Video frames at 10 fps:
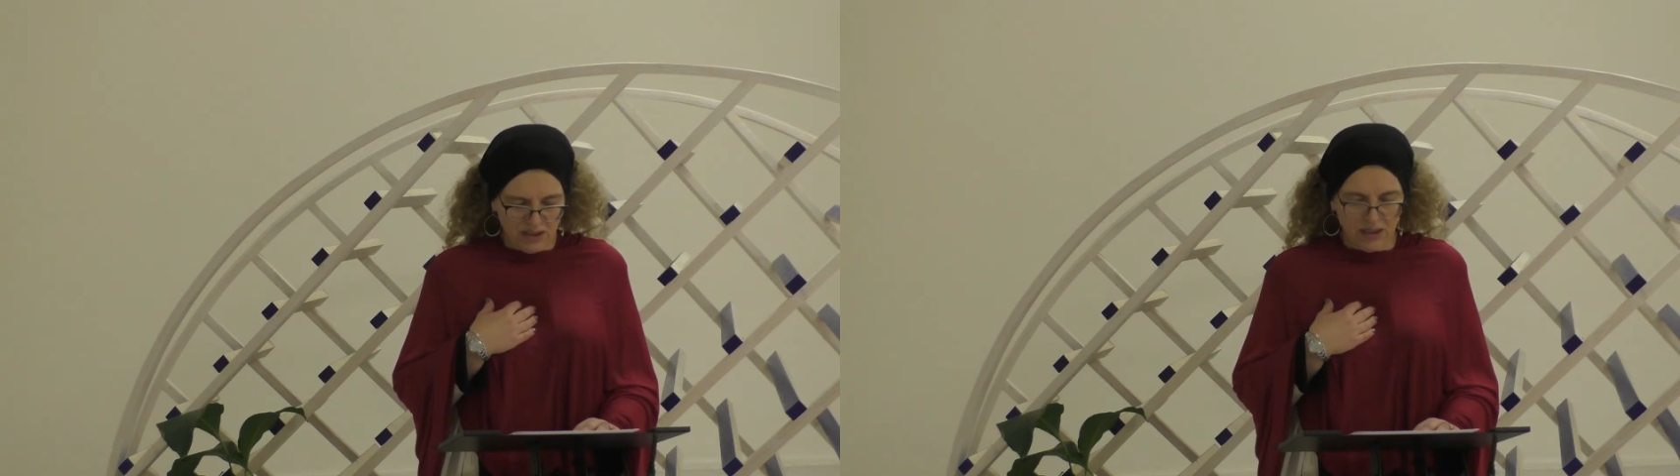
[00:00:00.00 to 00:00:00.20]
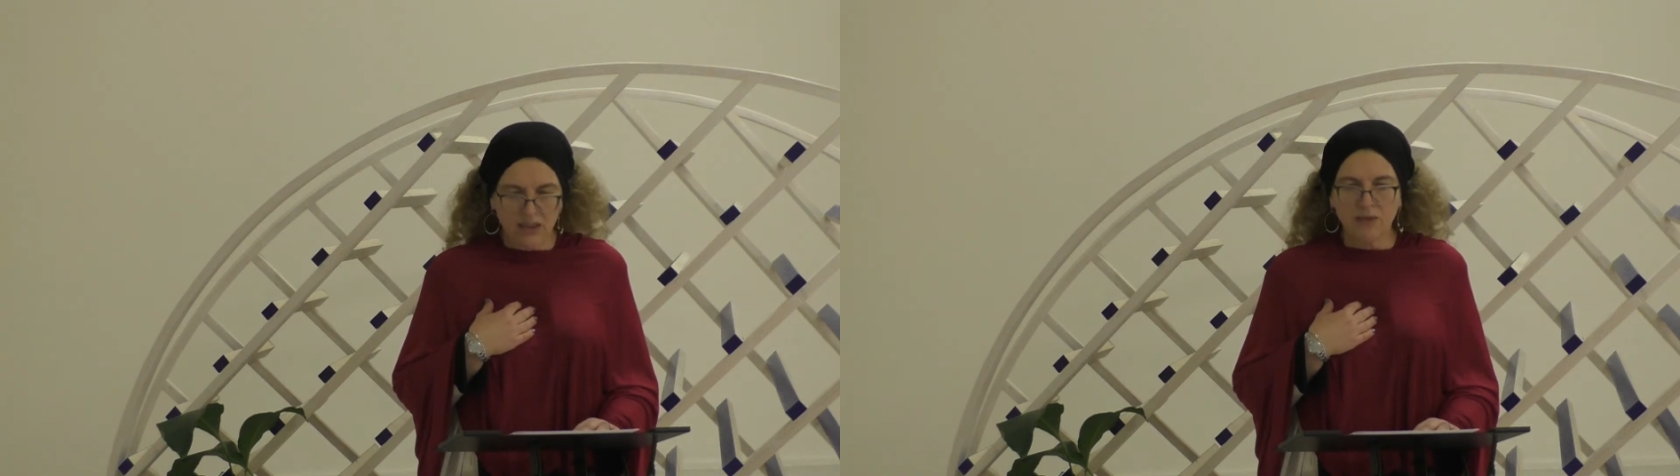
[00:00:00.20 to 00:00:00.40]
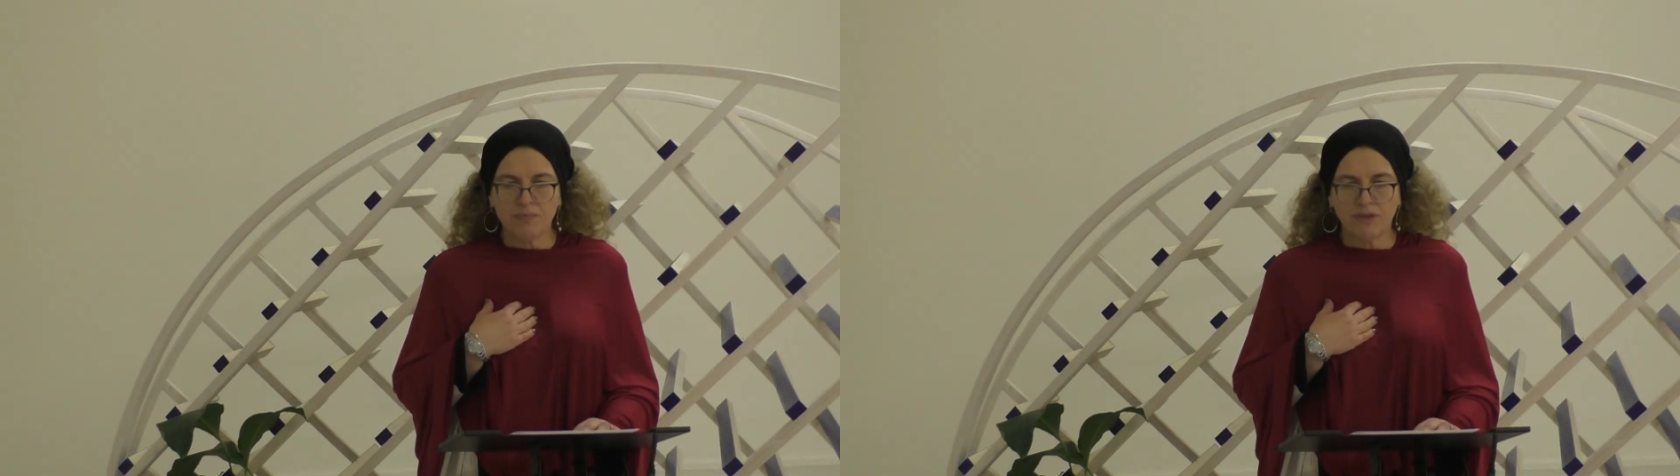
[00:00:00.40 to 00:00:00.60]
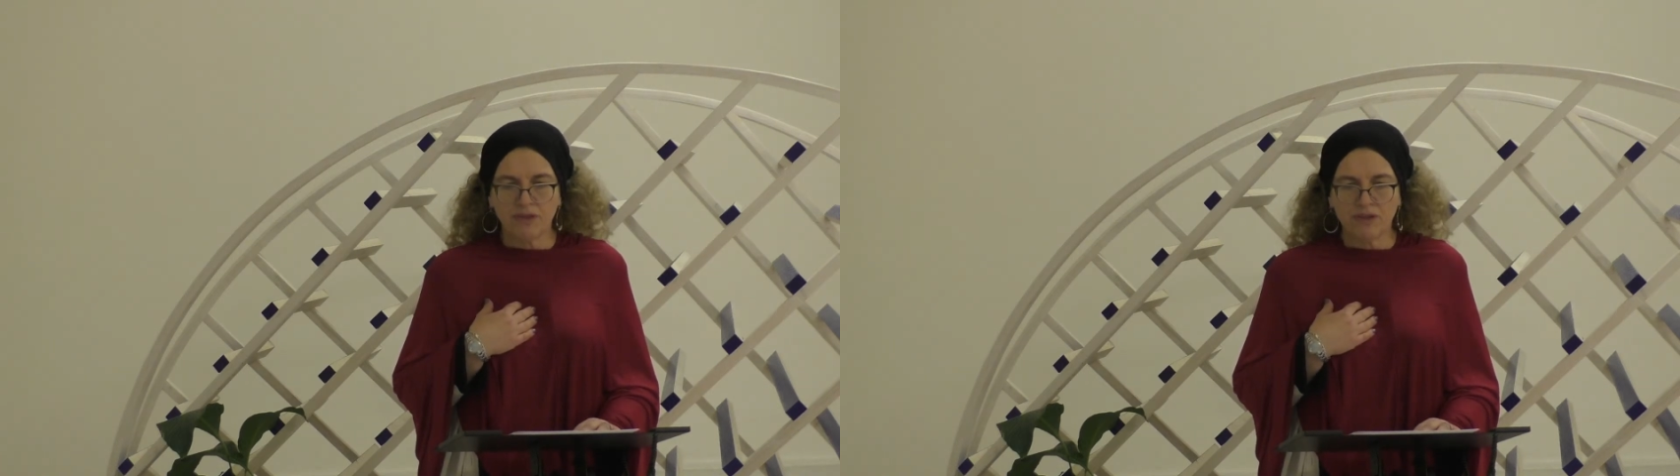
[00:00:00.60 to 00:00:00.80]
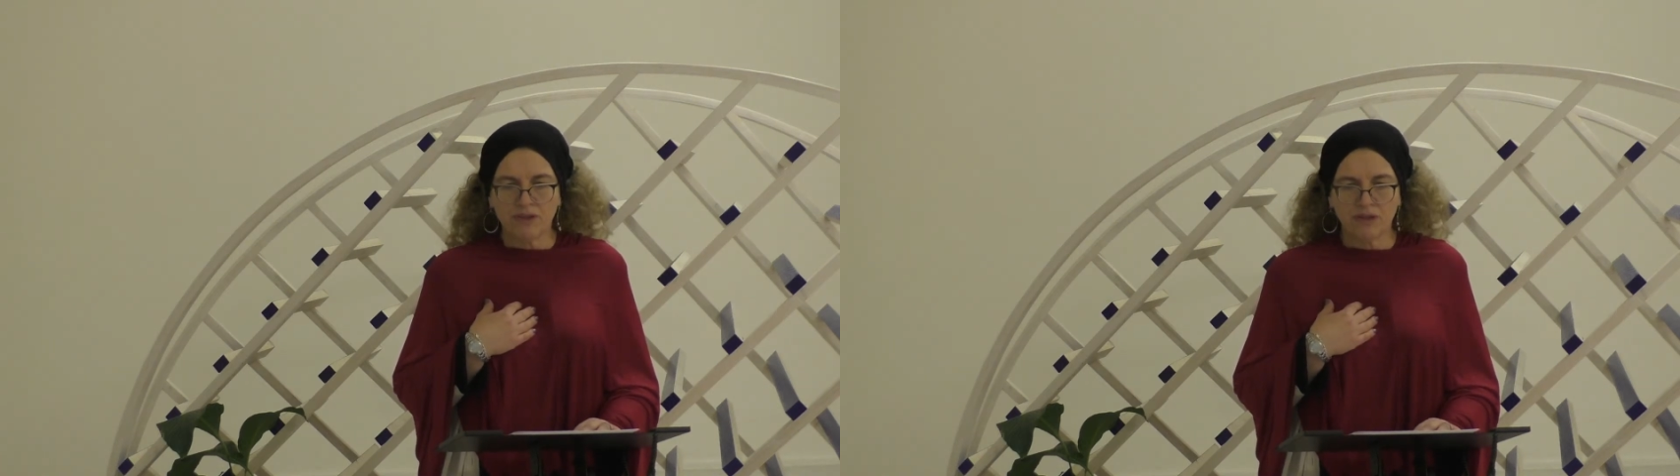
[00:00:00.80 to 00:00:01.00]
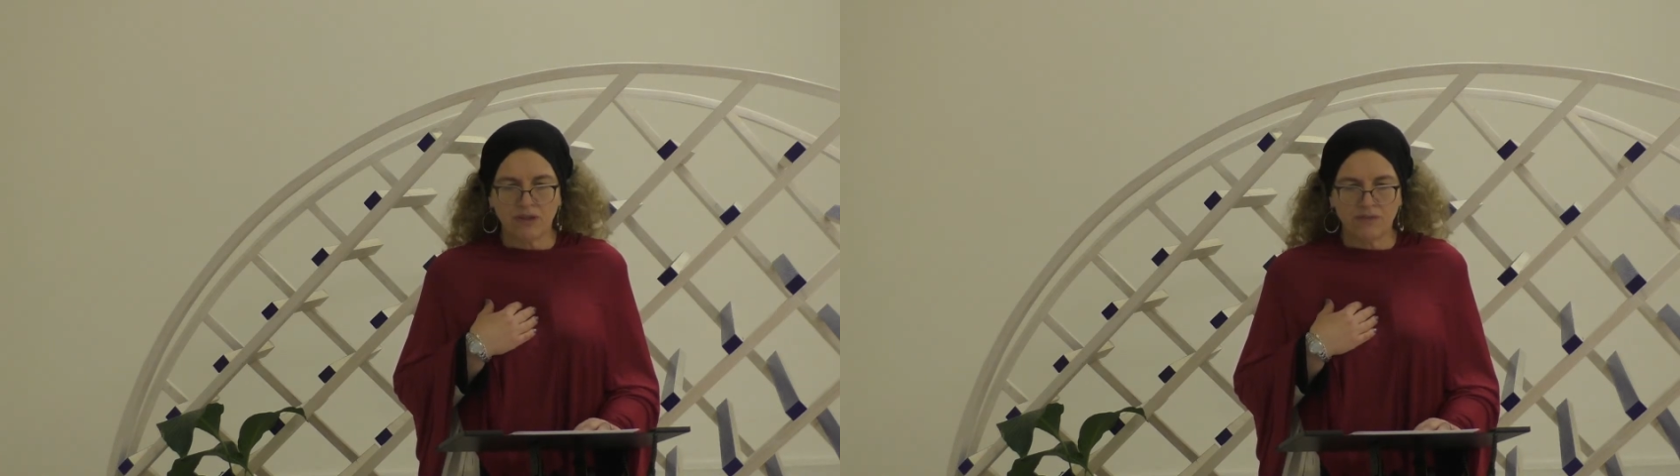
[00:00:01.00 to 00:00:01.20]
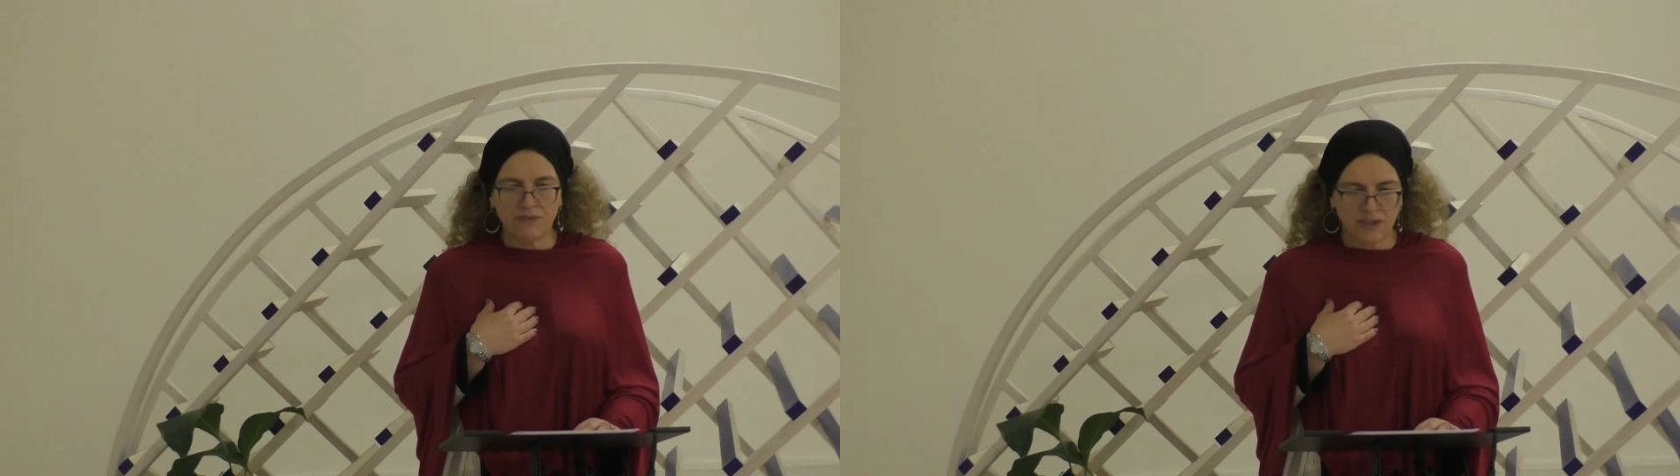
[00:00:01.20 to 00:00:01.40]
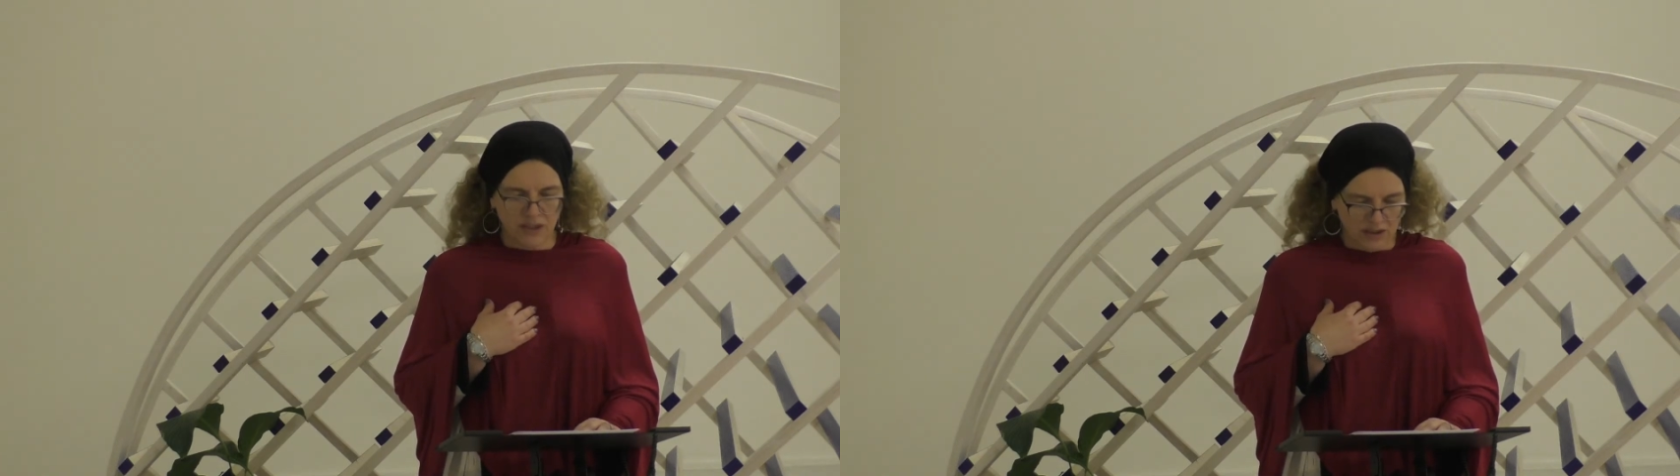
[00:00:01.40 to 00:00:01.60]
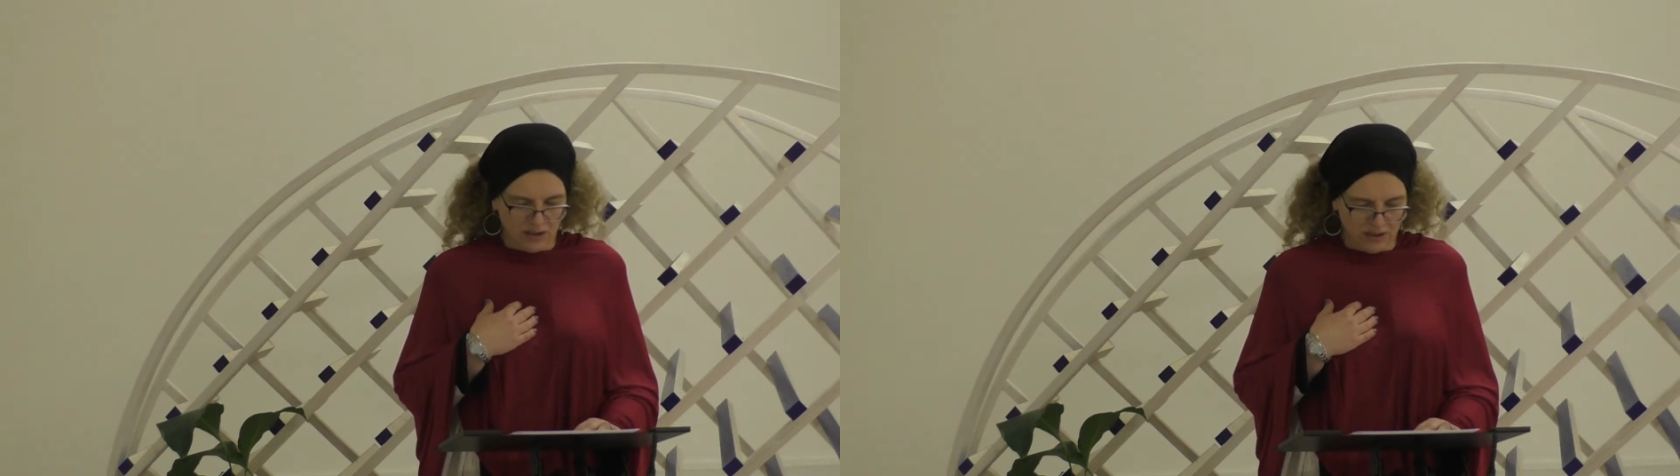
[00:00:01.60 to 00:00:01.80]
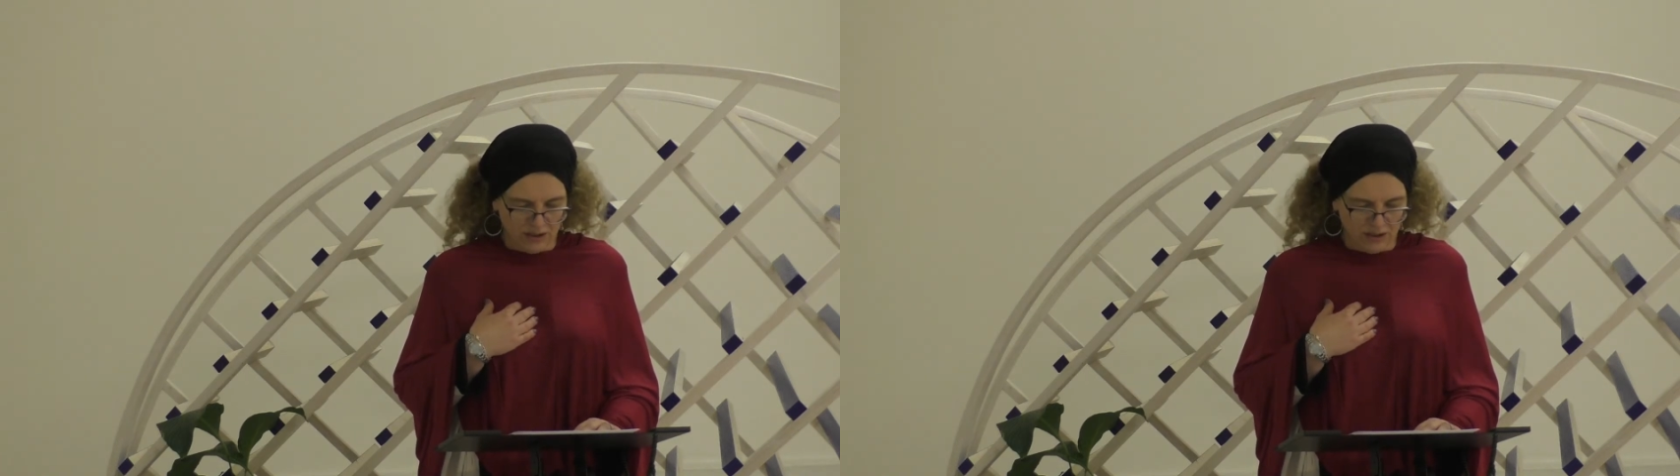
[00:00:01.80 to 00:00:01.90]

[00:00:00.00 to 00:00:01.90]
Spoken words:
and are part of Allah.